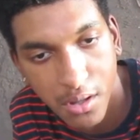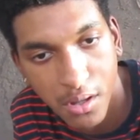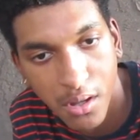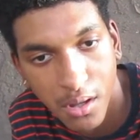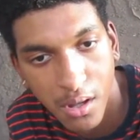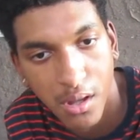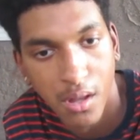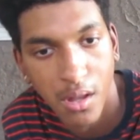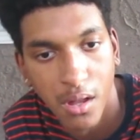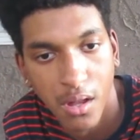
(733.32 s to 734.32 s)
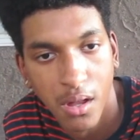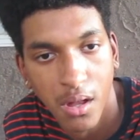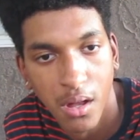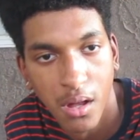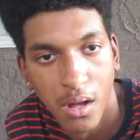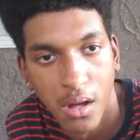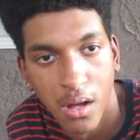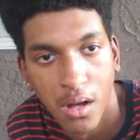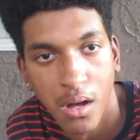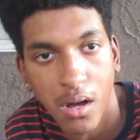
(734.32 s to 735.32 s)

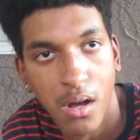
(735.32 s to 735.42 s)
[no speech]